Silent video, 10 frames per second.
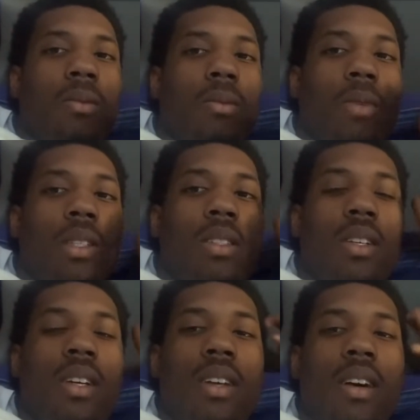What's
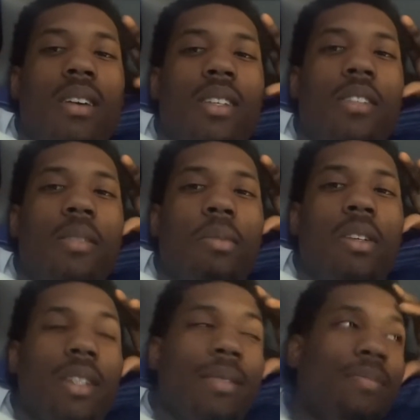good, y'all? It's your boy.
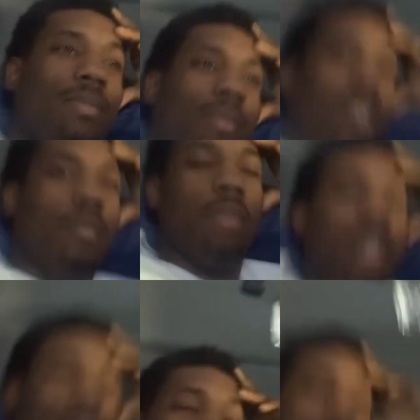I'm back.